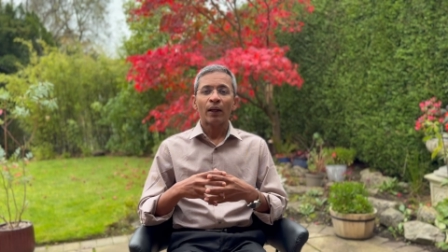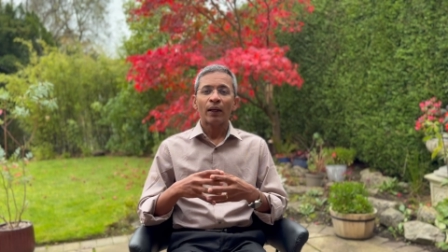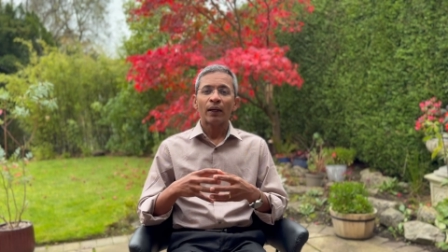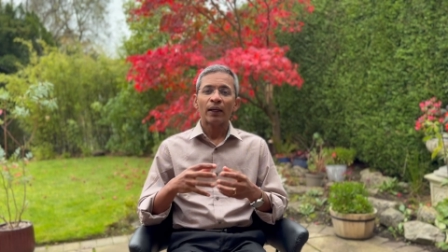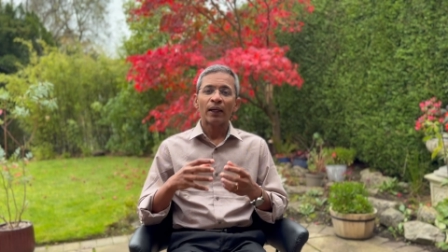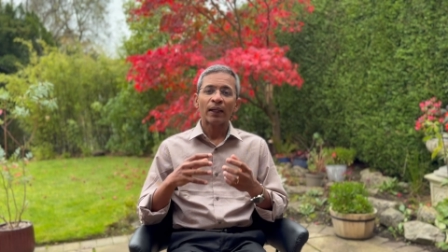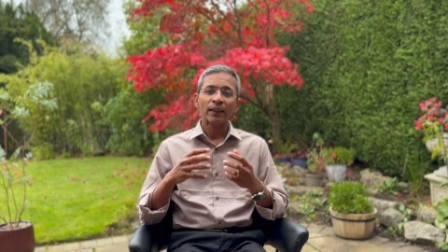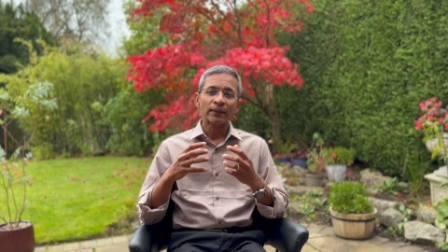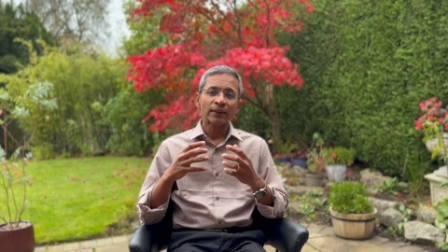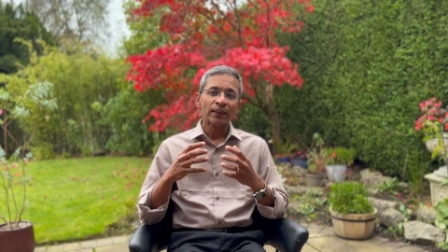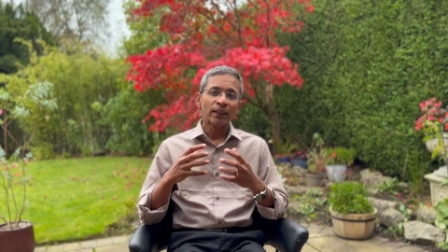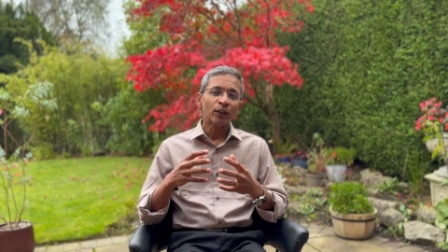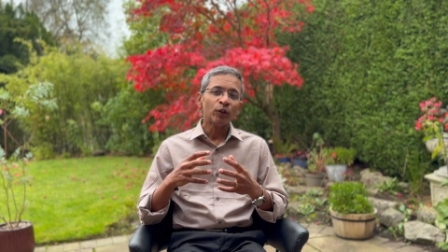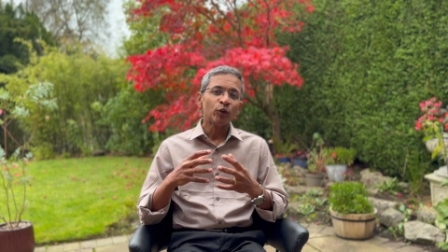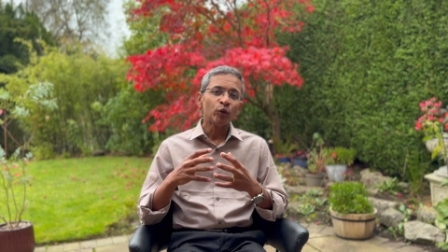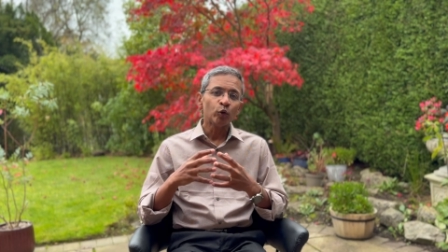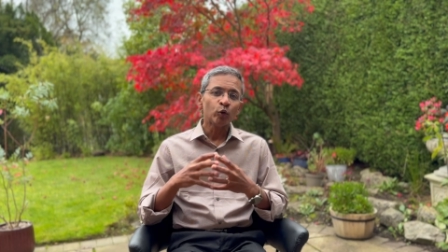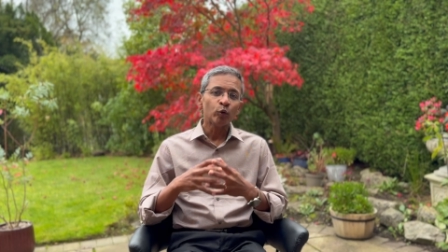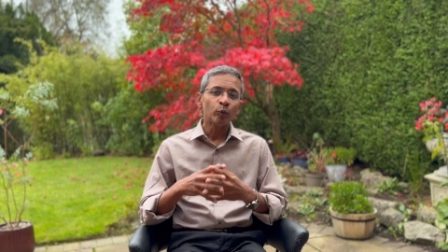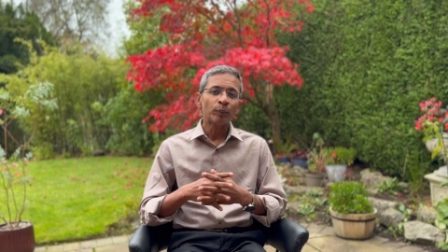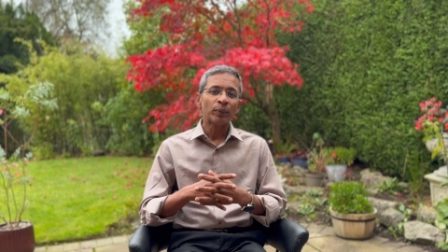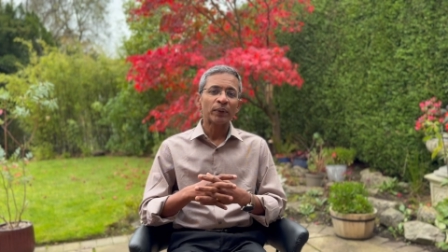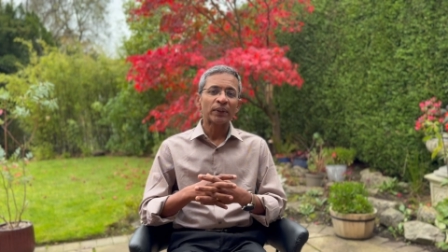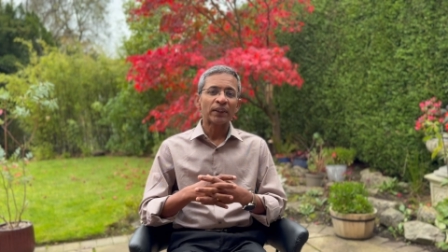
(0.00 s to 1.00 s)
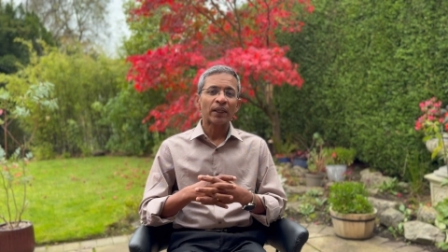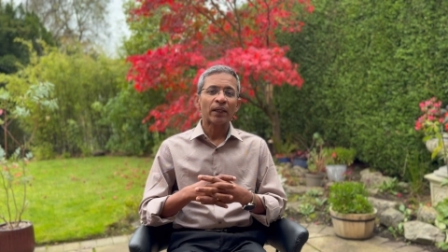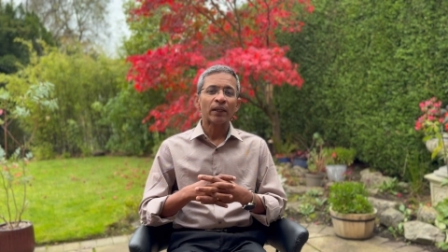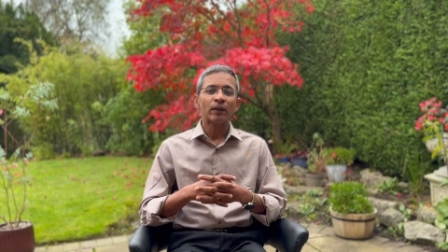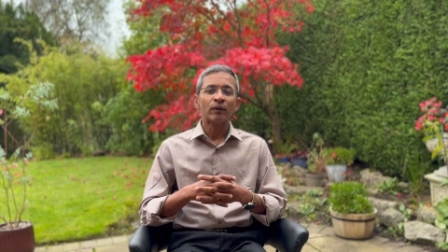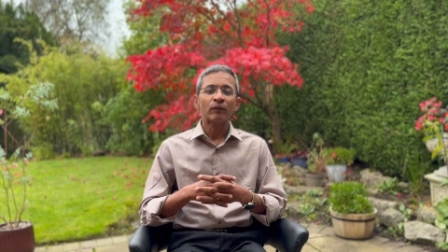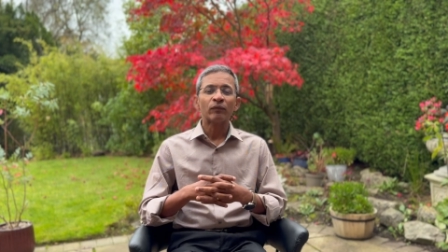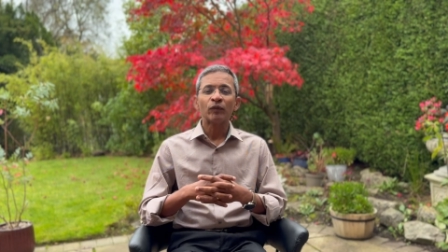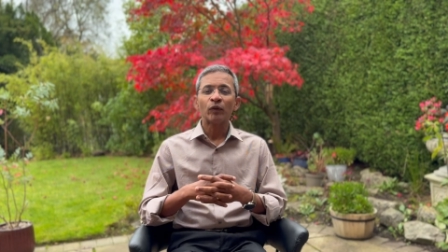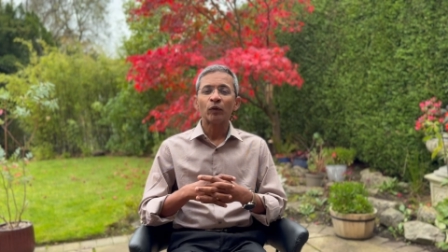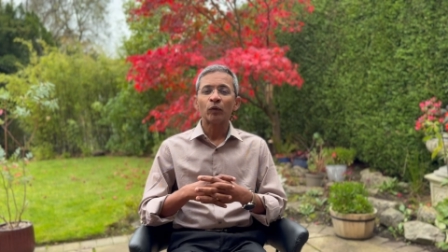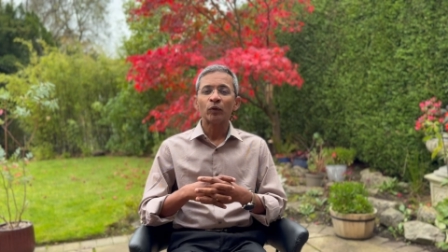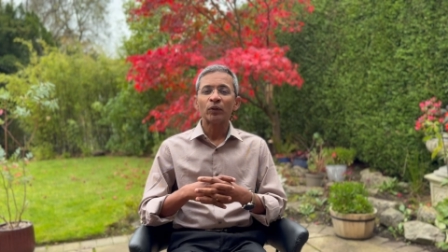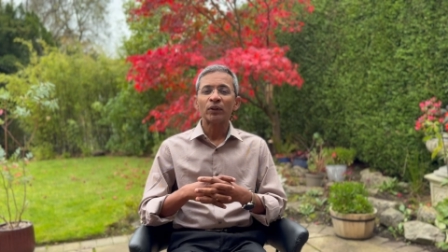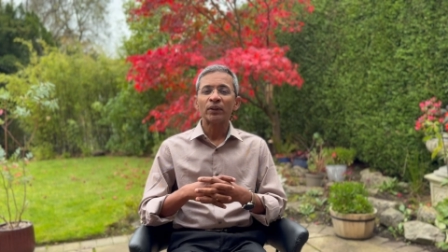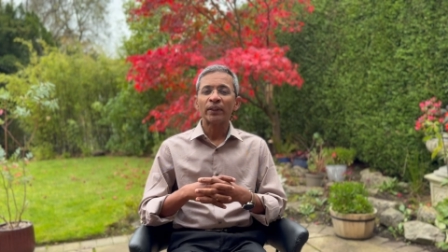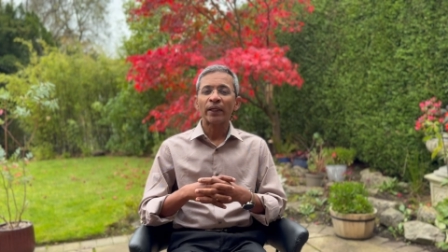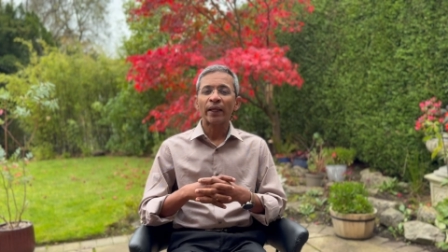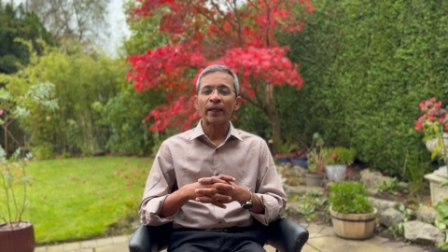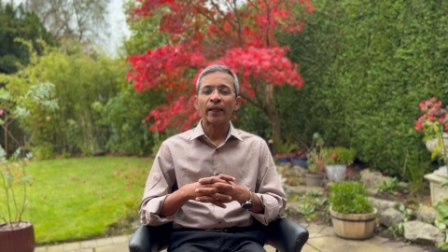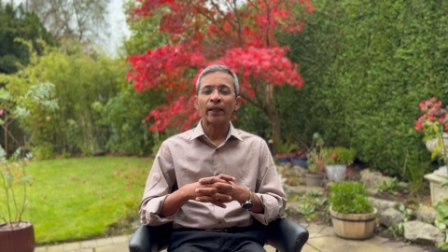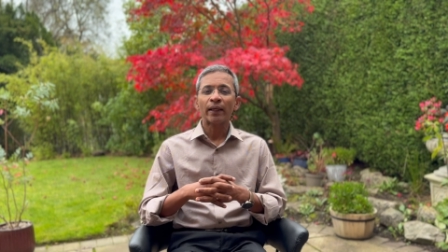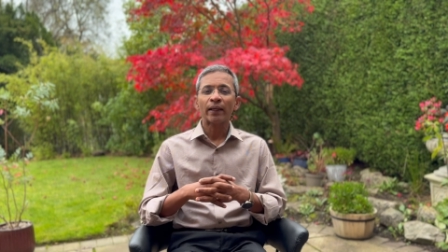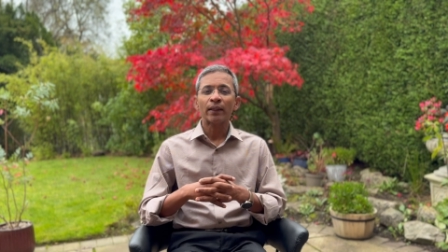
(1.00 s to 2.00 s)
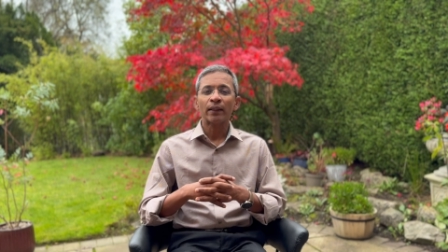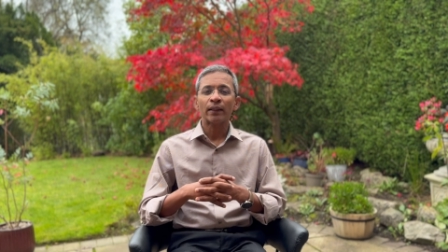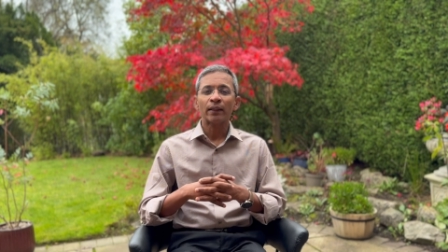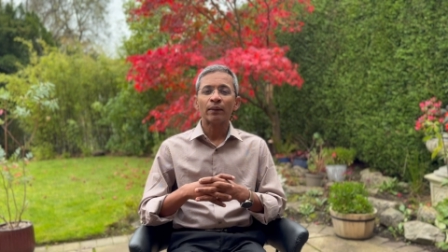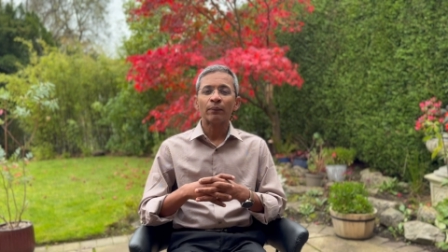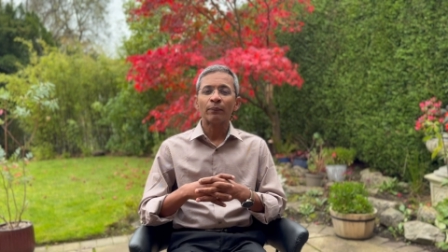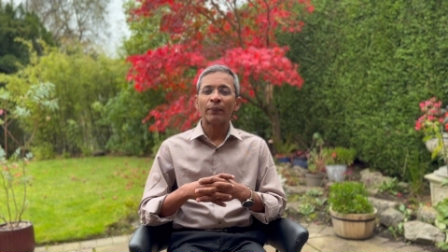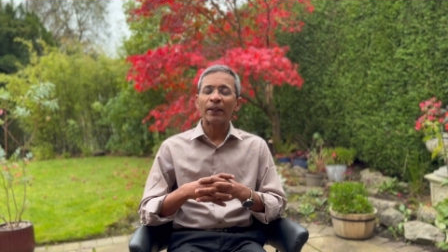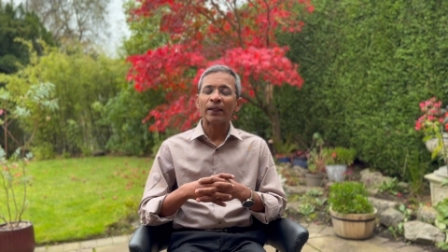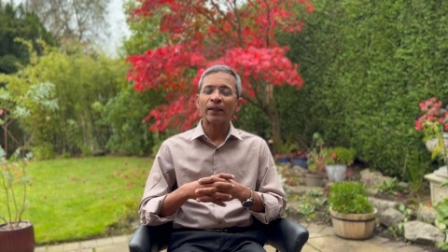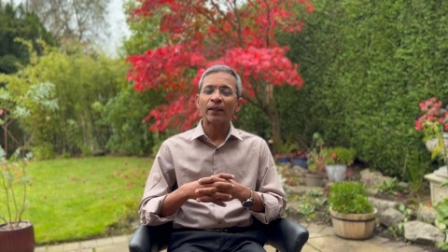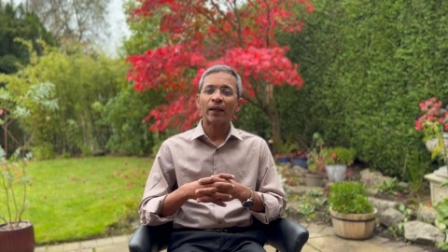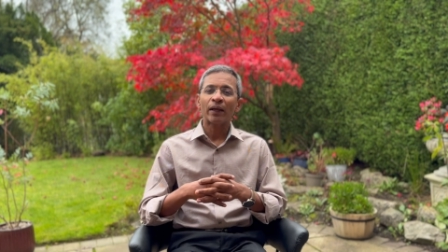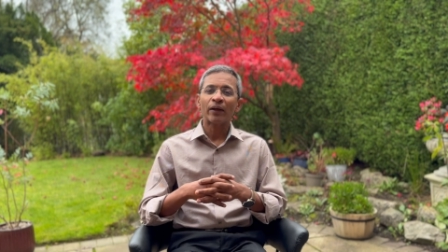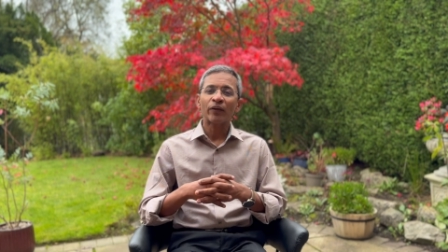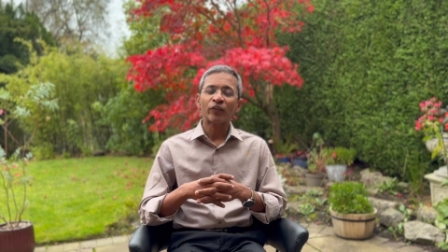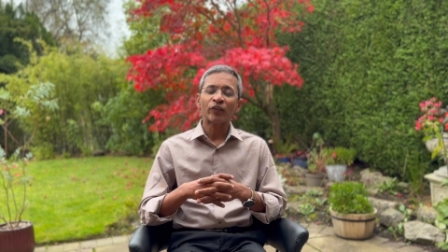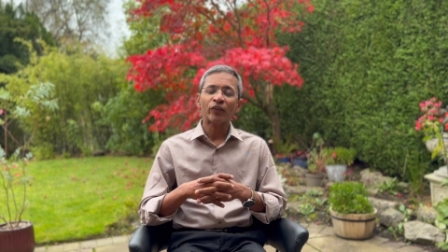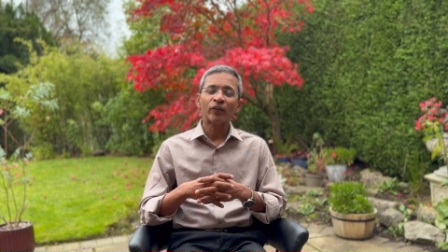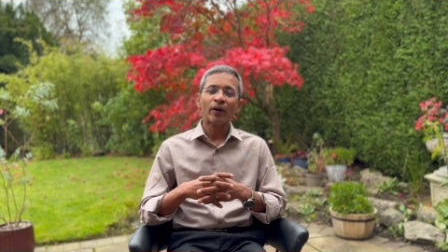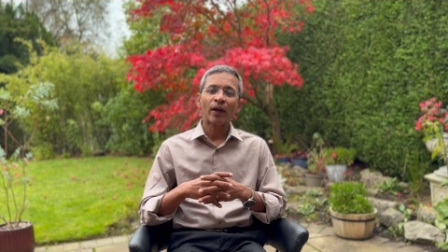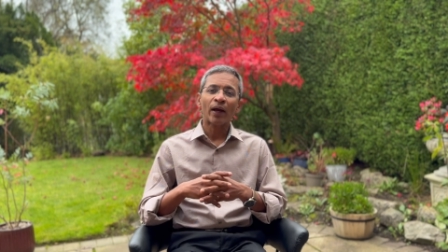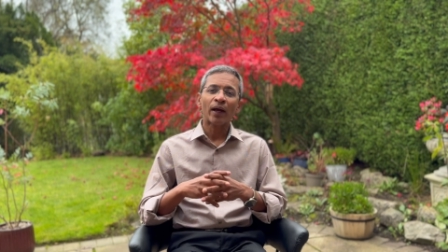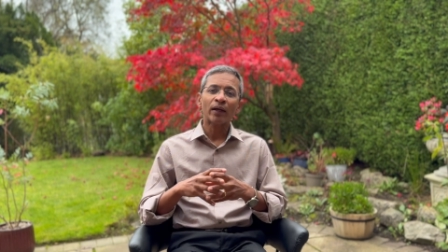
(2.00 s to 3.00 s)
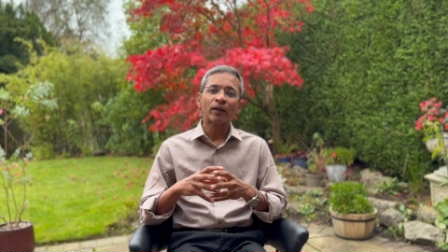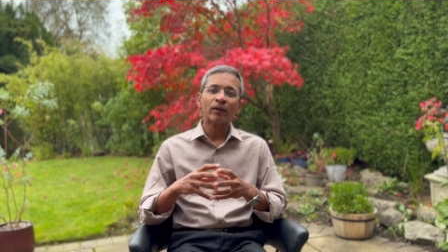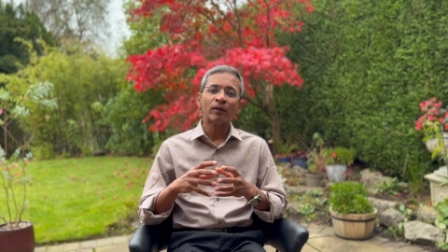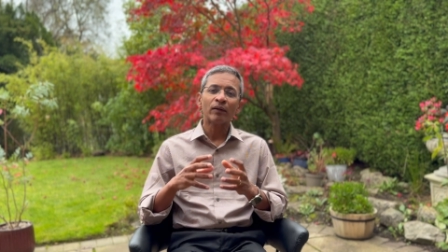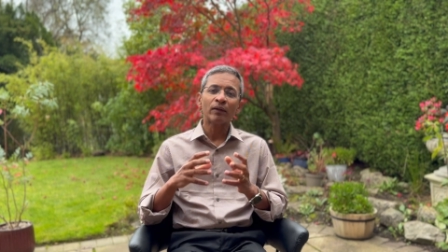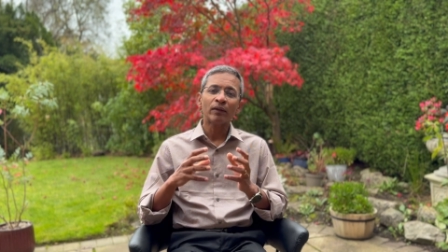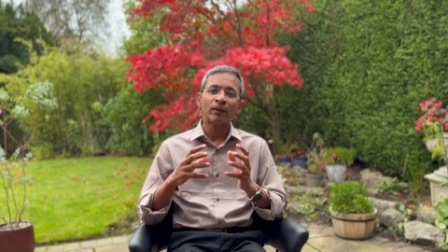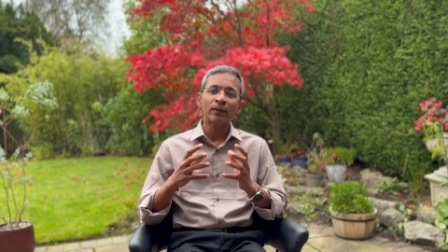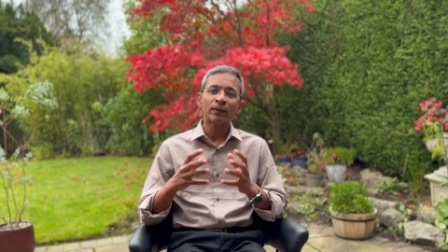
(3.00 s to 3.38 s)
Less than 2% of those taking the medication had to